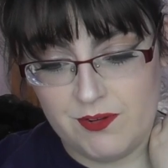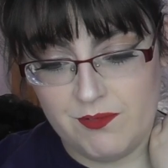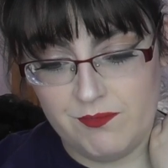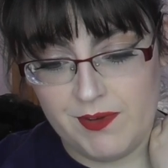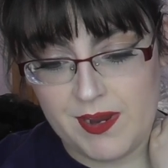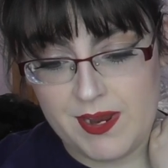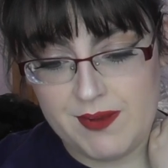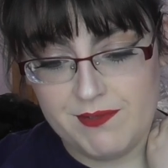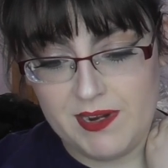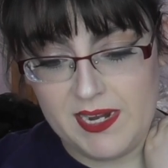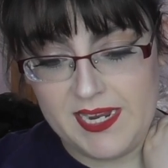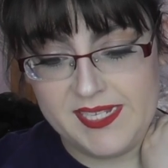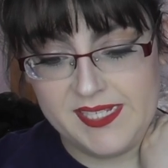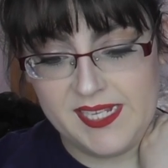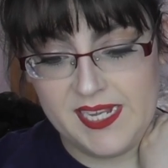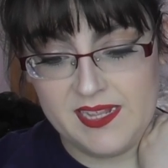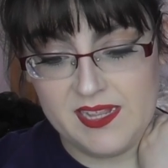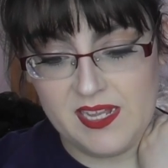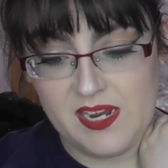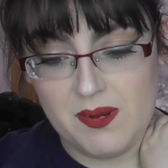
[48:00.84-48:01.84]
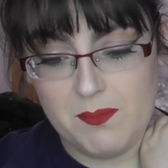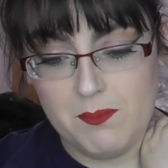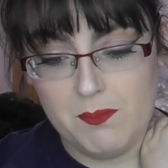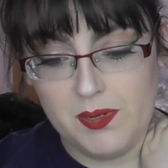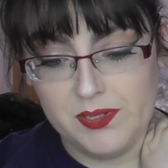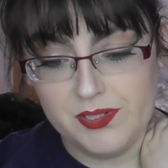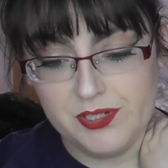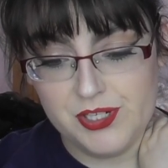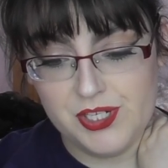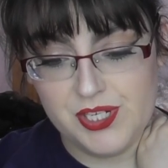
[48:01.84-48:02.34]
re-releasing their
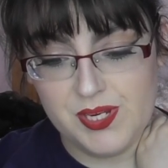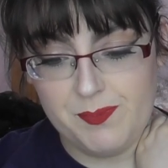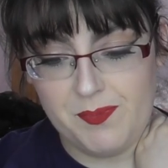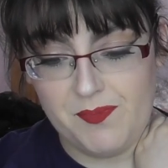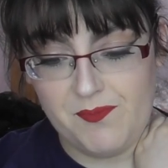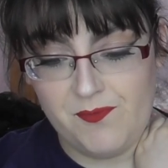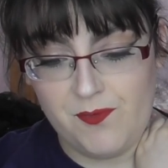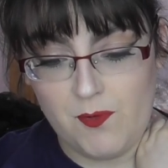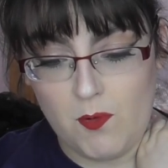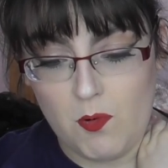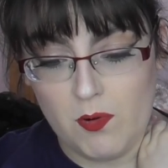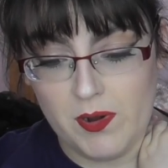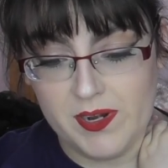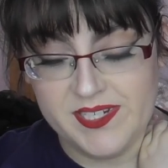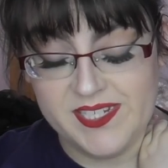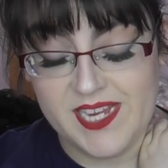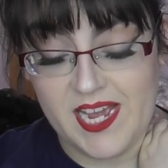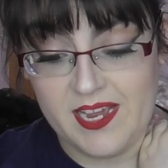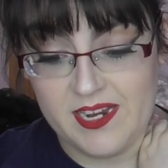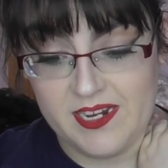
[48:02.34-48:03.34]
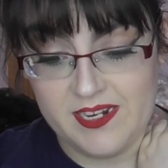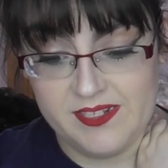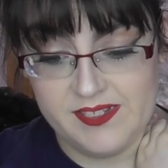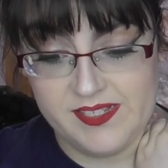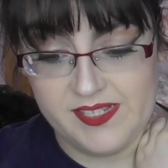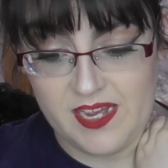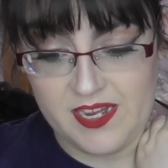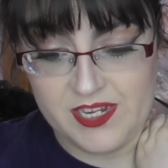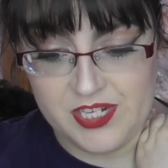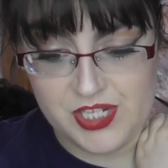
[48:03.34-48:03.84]
Mothership 4
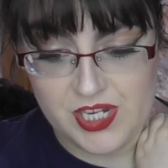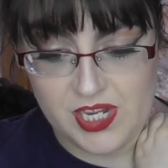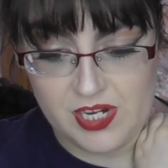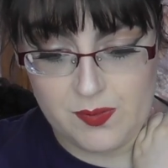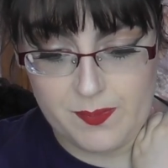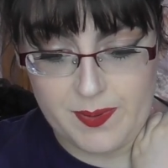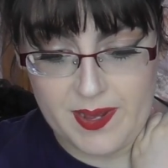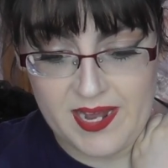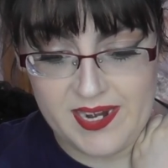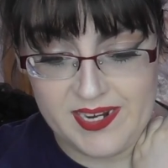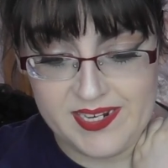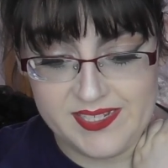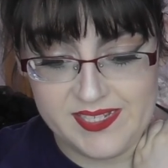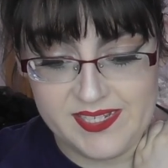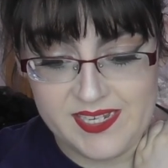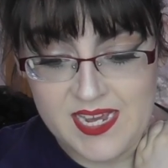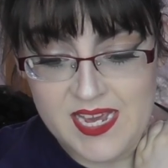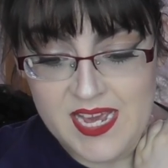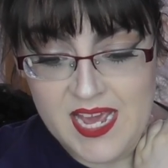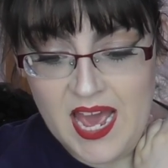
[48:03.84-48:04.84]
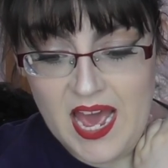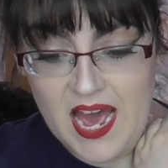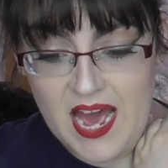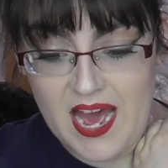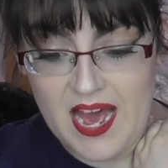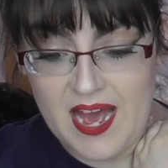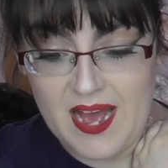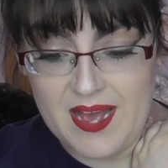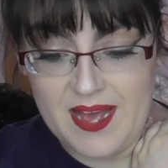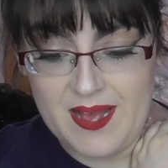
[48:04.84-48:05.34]
Decadence eyeshadow palette.
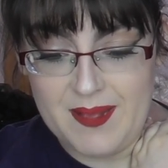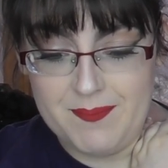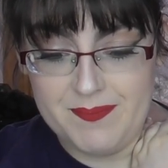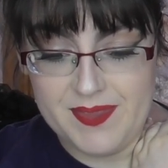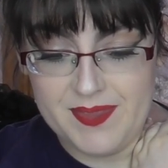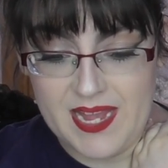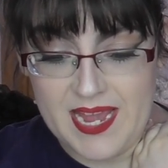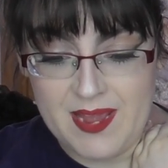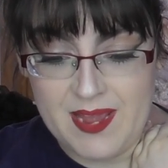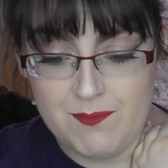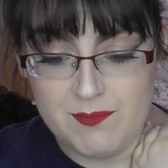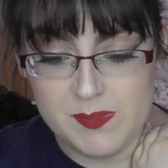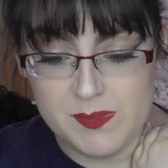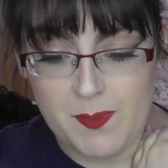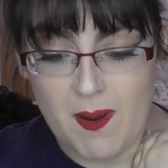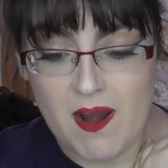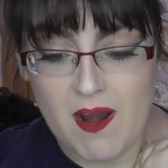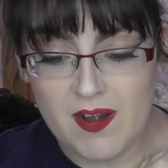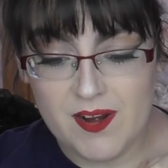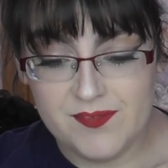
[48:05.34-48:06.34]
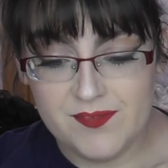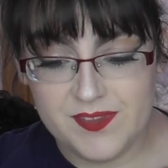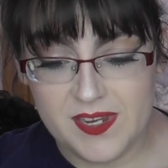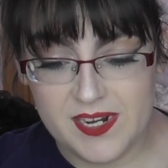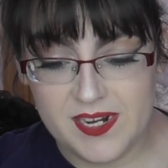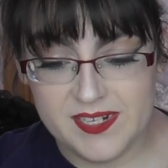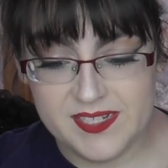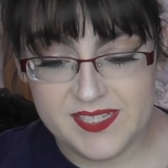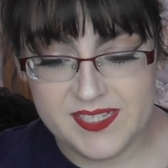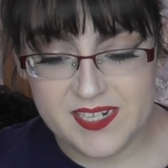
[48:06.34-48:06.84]
It was part of
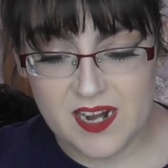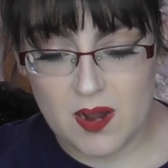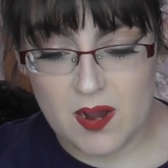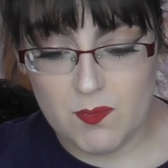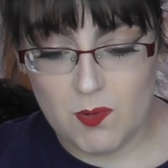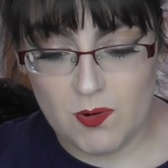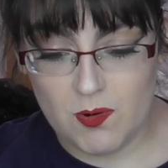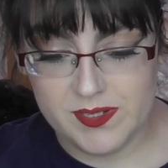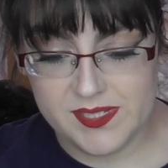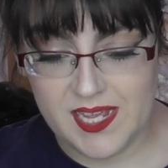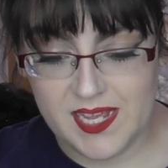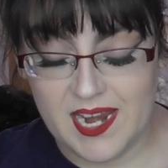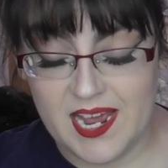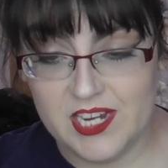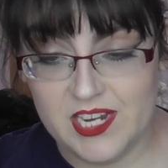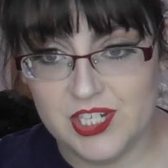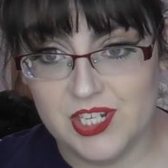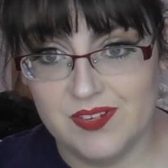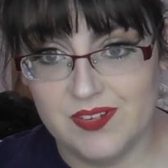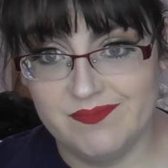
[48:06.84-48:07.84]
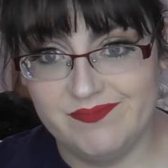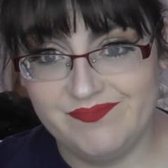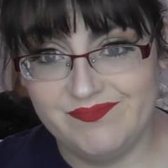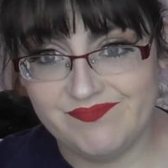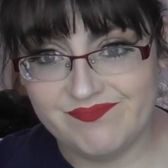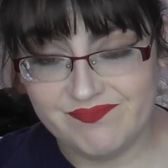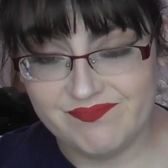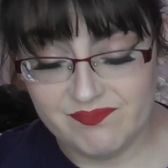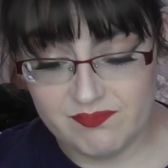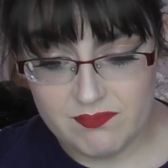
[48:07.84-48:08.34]
their Star Wars collection,
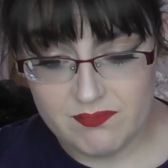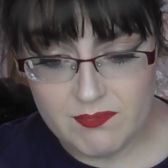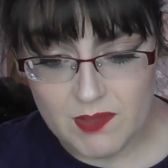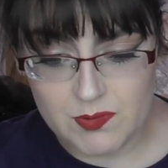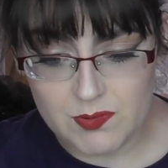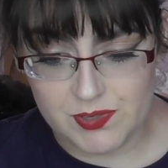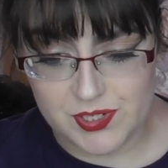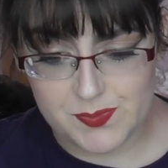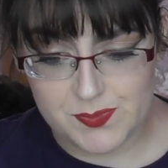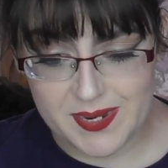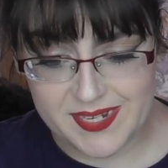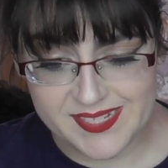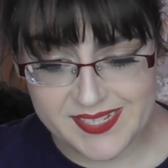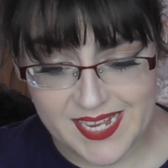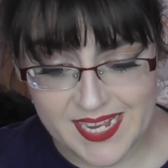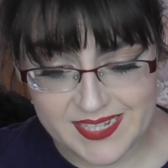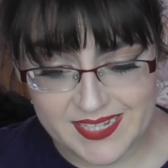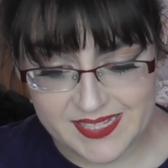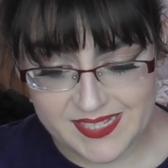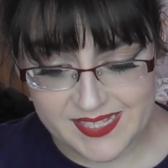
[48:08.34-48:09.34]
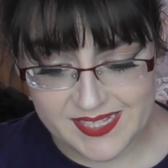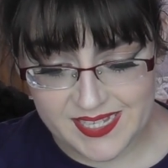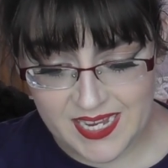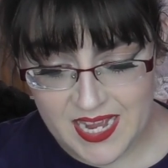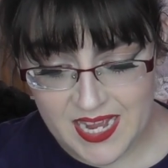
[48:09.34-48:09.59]
which makes sense.